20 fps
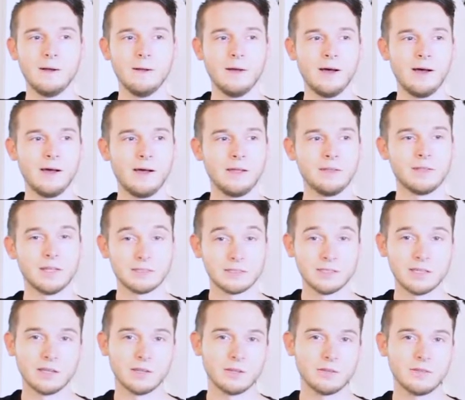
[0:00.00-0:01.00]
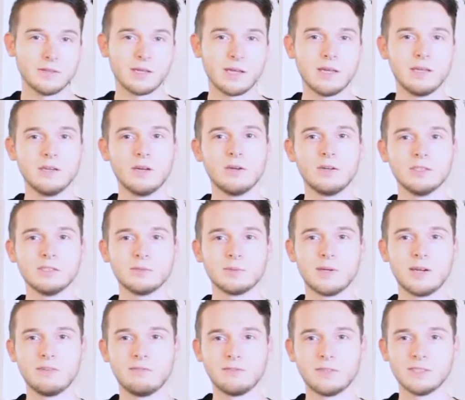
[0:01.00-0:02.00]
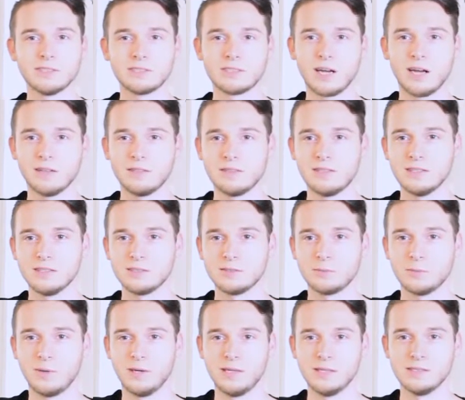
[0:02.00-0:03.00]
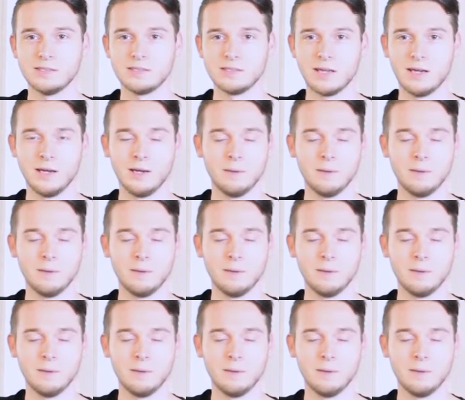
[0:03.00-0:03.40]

That's another thing I noticed when I first got this was